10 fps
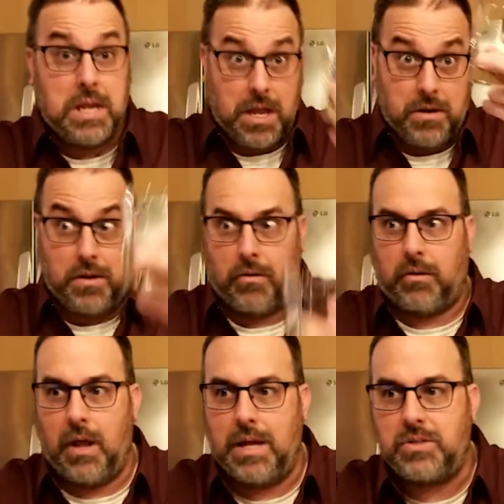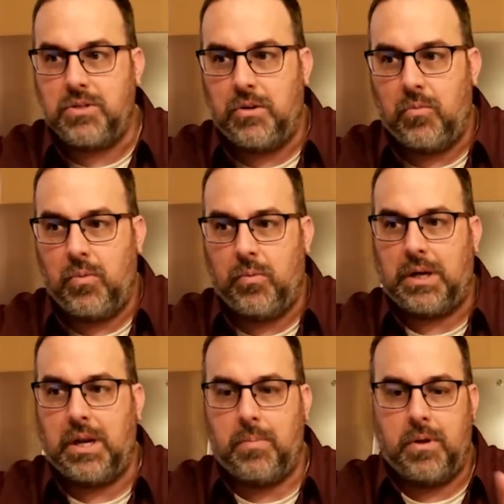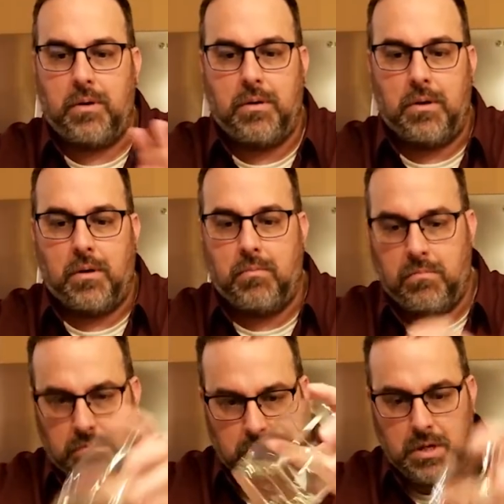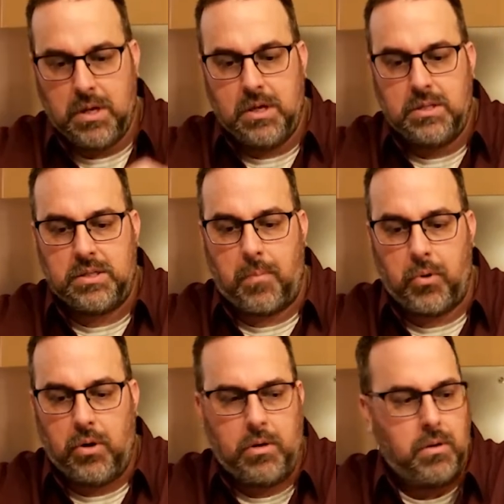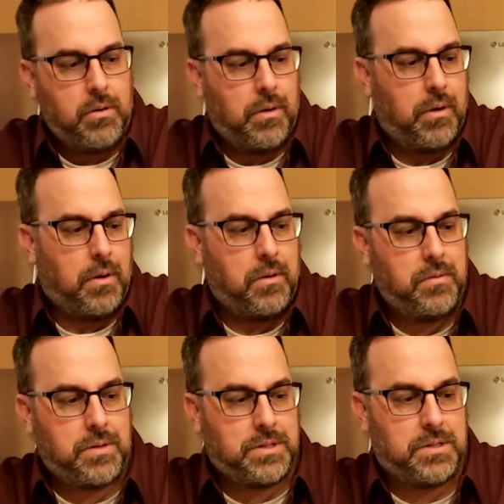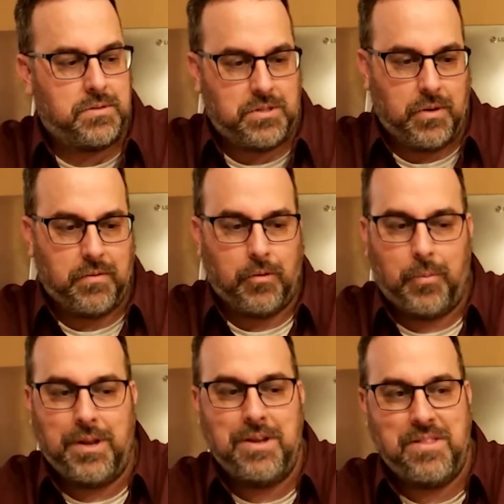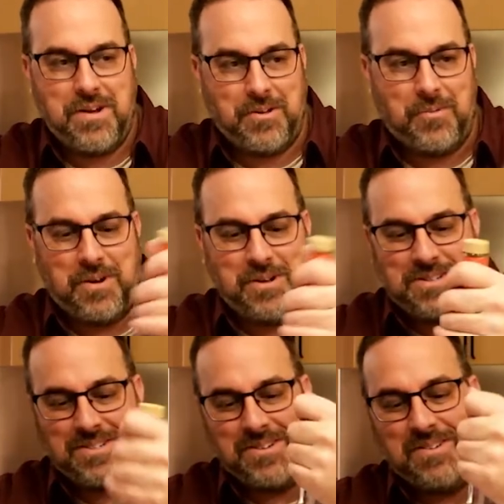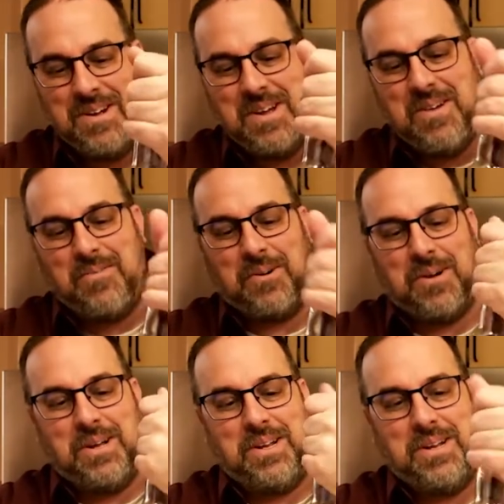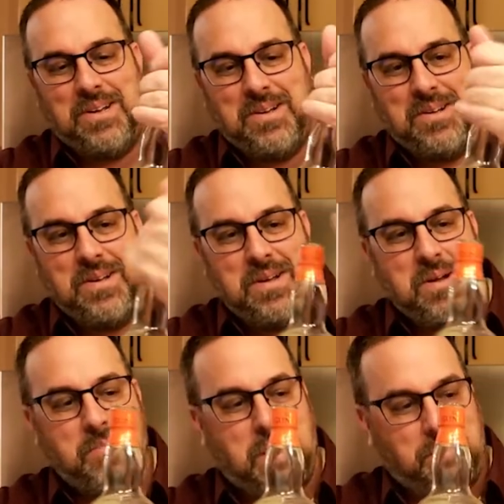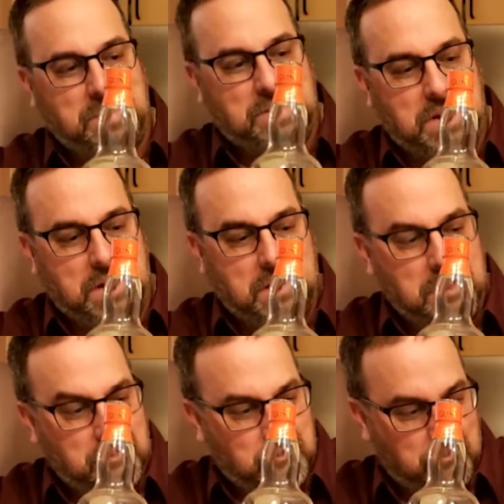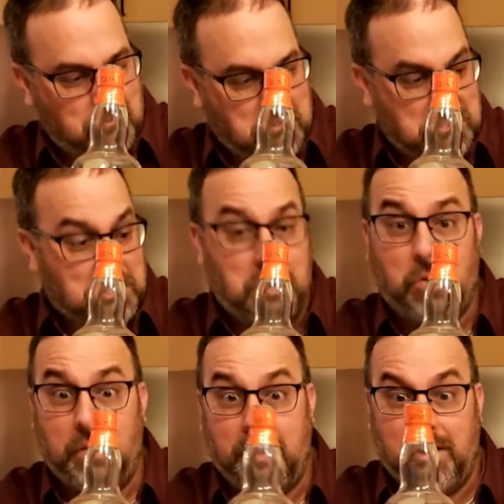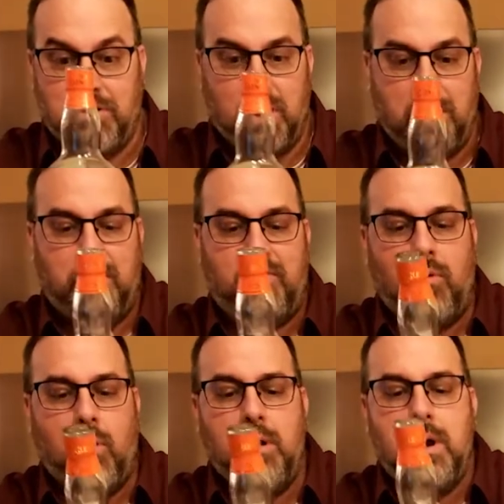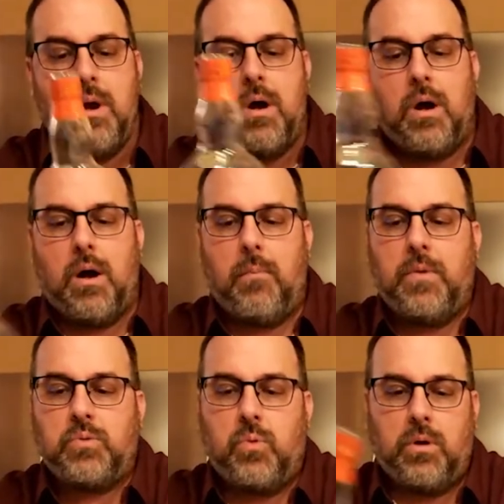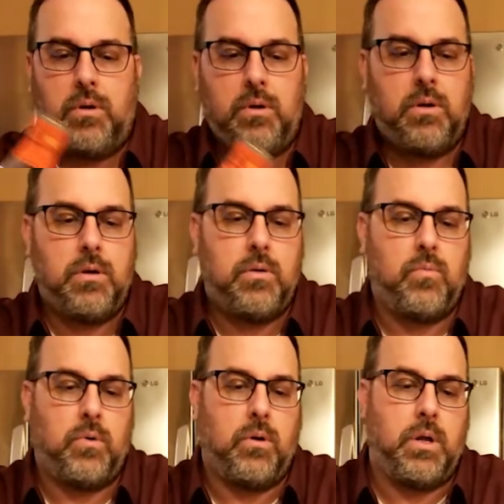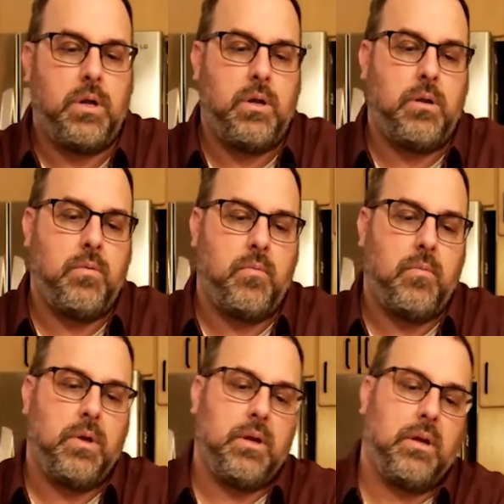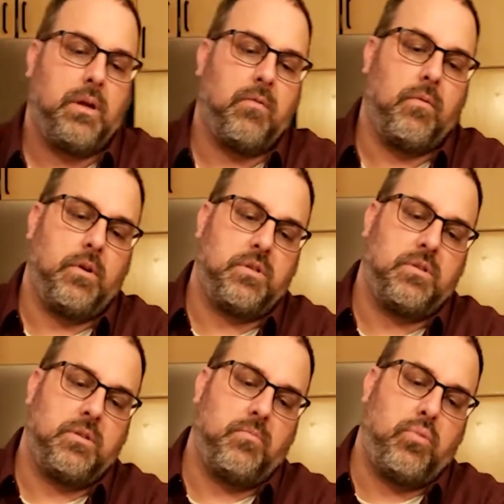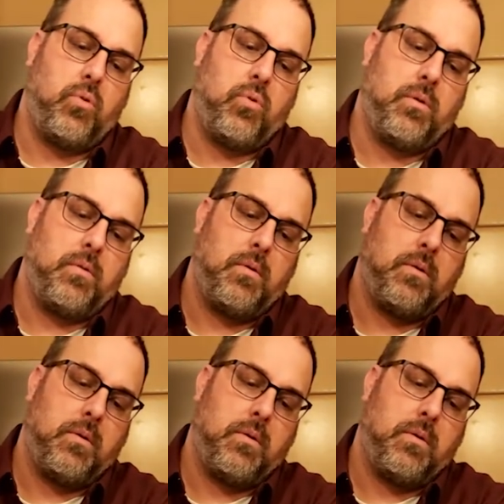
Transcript: Yet another glass. You know, we want to keep it, you know, separate, because it's still had a little bit in the other one. So we'll go ahead, pop guy. So this is another one that I've tried before. This one, go ahead, we're gonna pour.